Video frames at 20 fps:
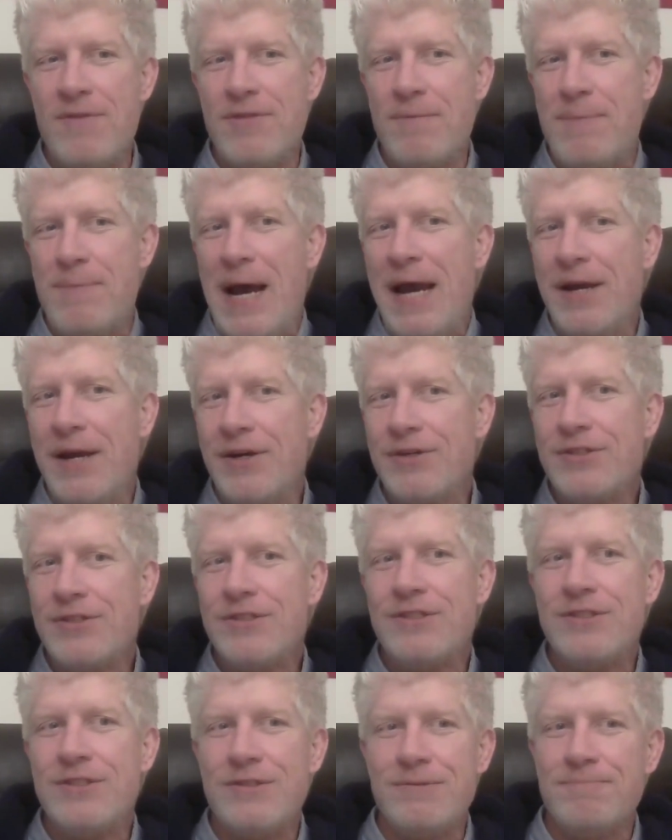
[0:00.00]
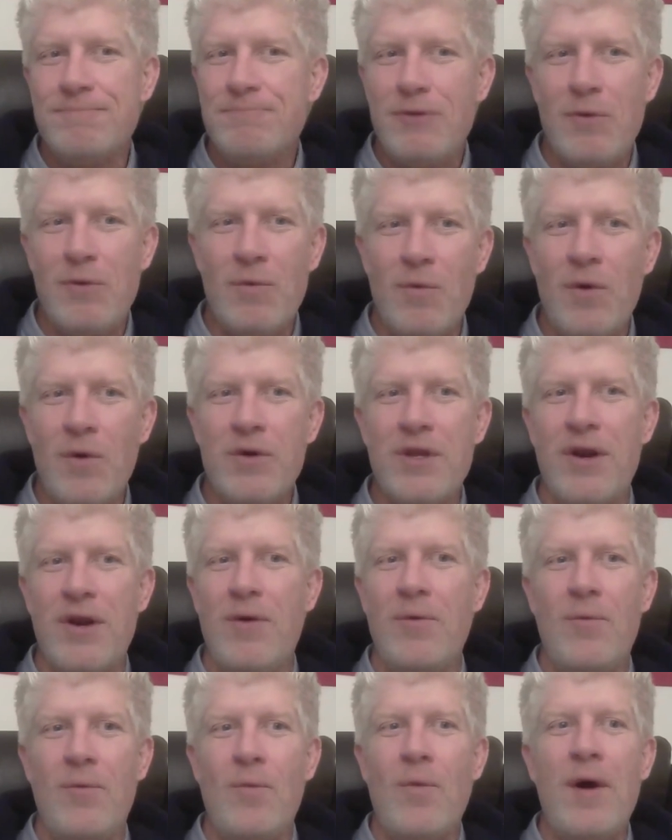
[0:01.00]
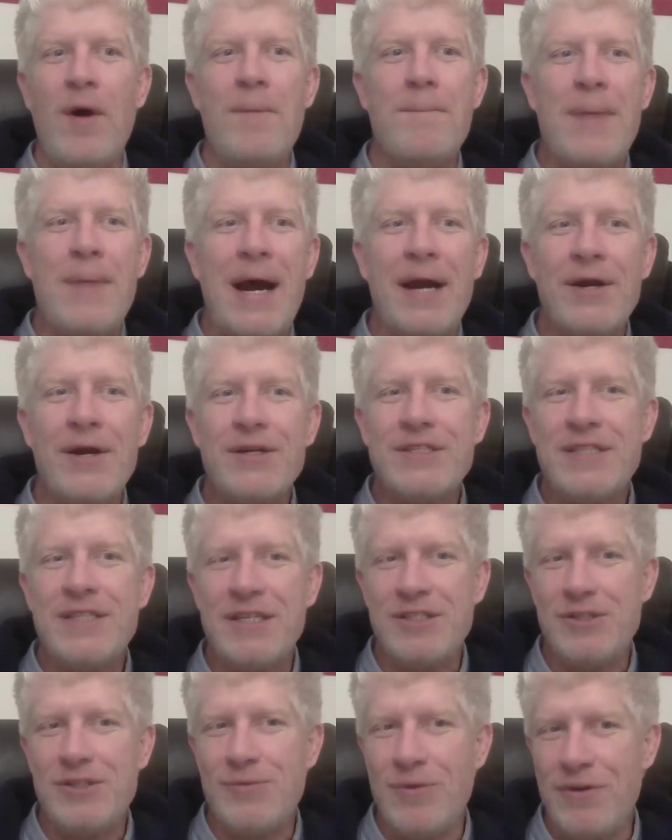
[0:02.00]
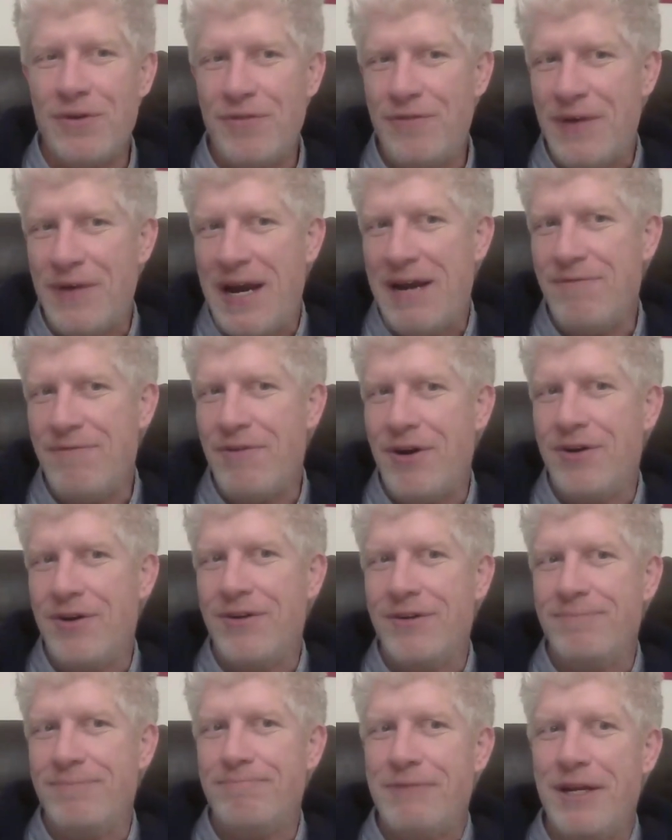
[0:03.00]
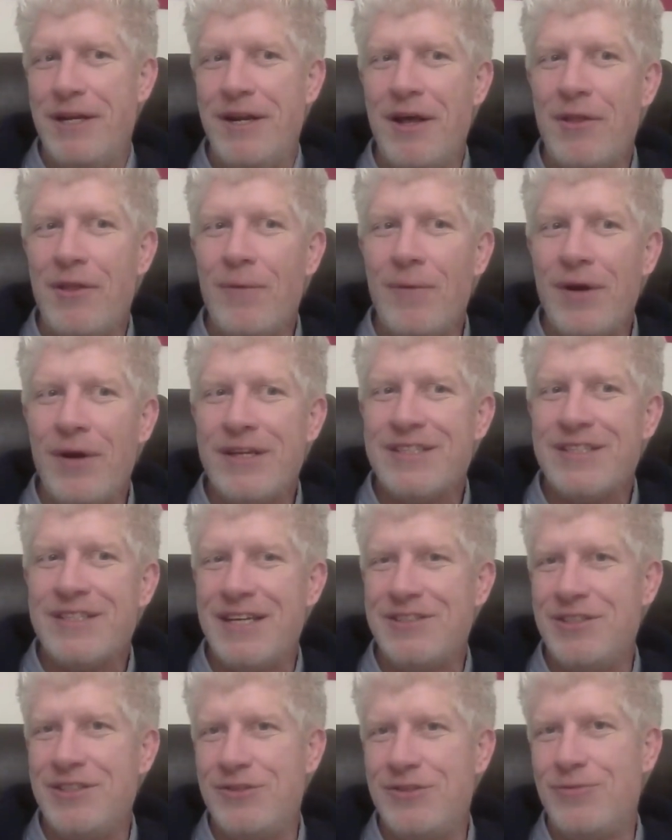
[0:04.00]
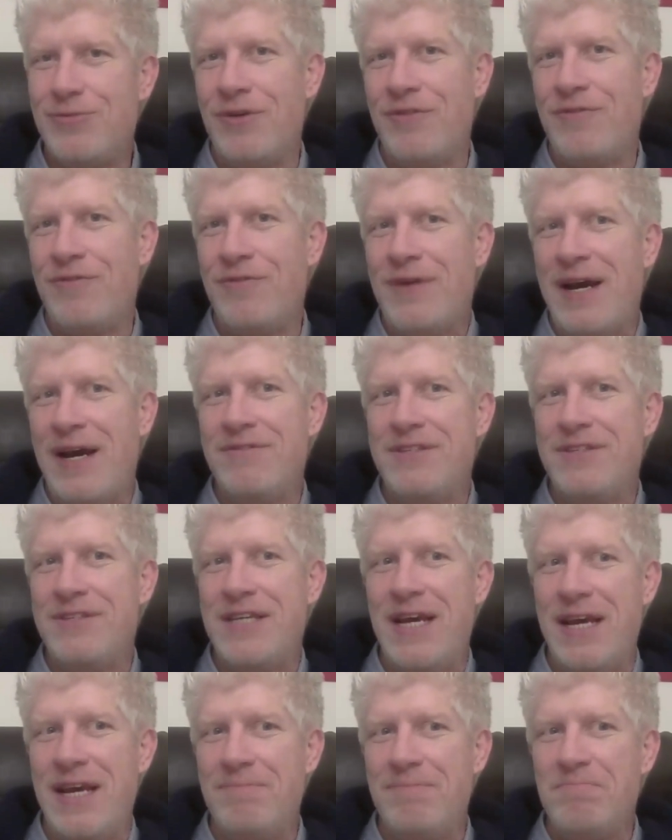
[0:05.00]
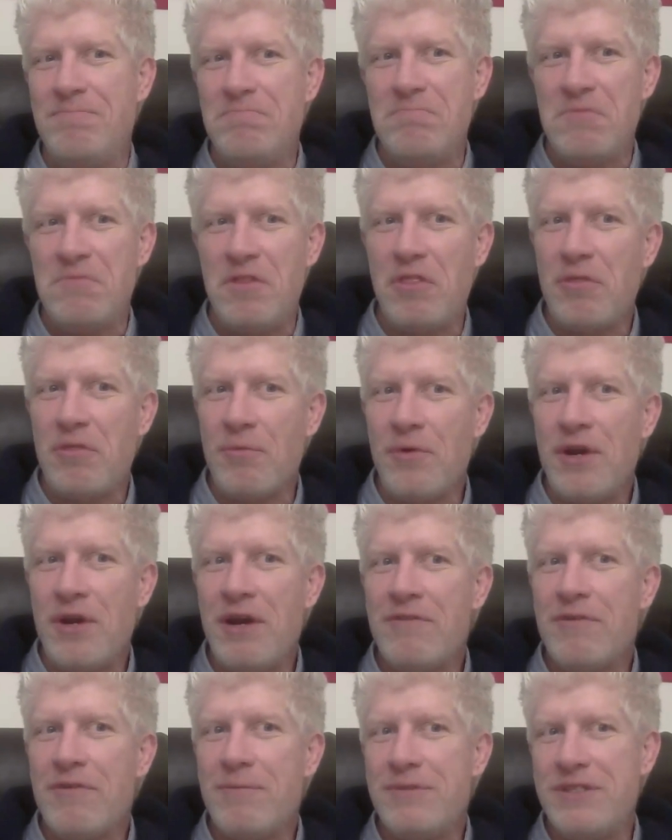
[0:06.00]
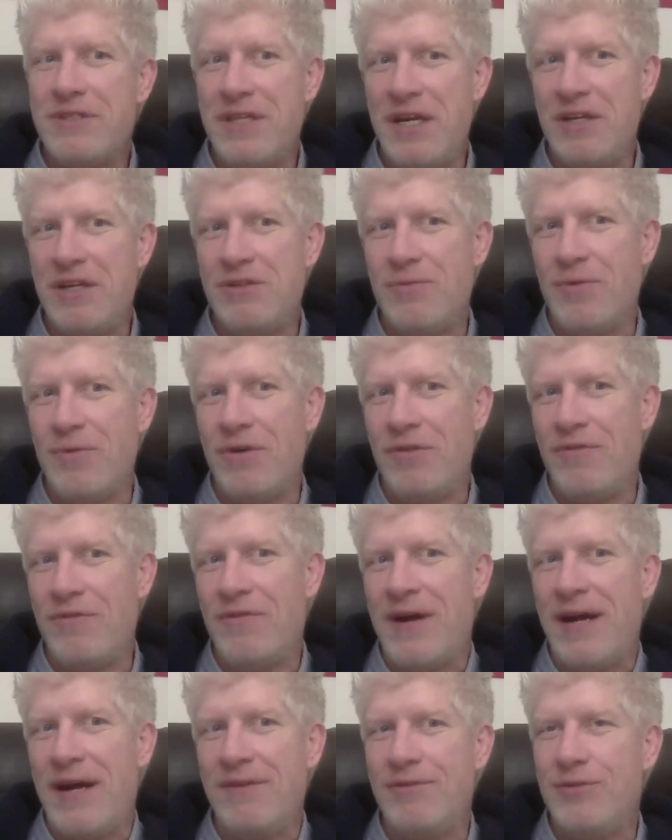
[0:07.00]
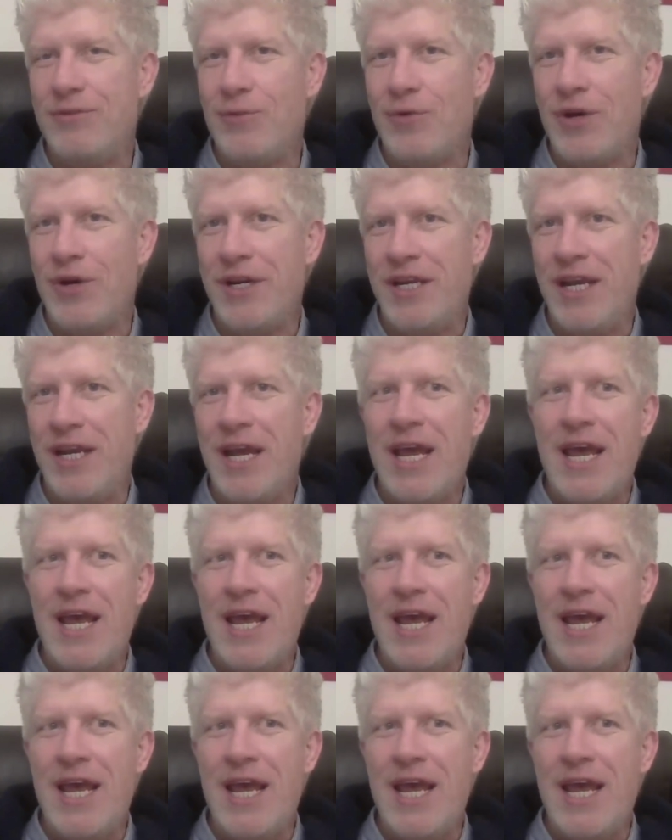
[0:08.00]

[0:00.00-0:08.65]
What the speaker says: buyers, one buyer says it's worth 500, another one says it's worth 510, three of them say it's worth 520,